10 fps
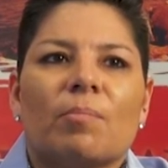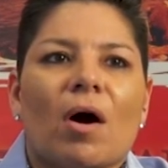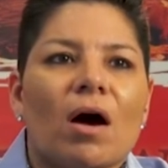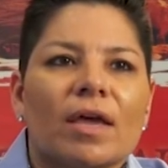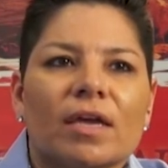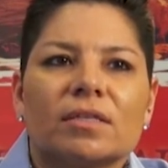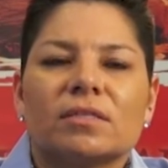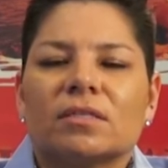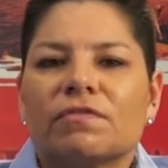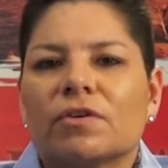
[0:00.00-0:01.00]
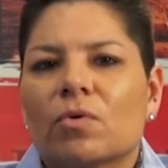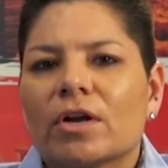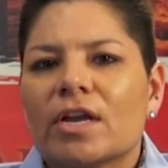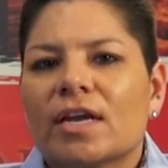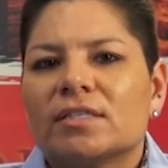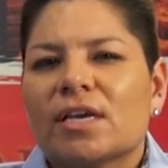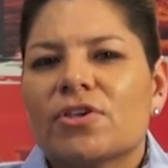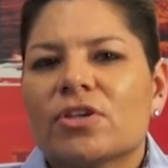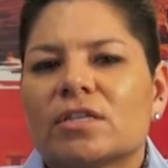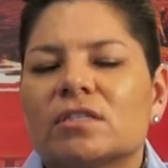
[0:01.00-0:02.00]
pockets, different
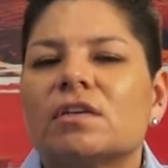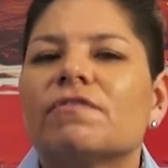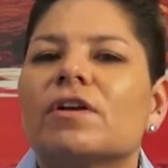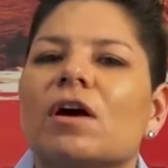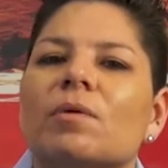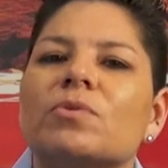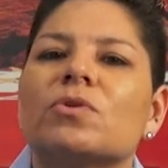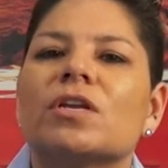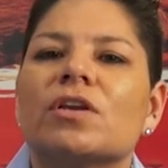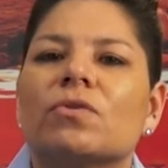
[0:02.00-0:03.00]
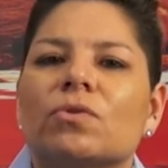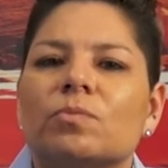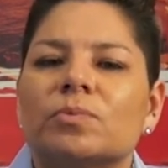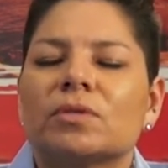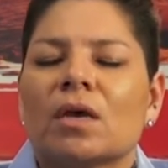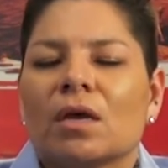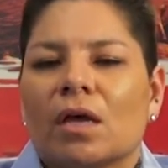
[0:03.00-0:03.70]
organizations, different community groups,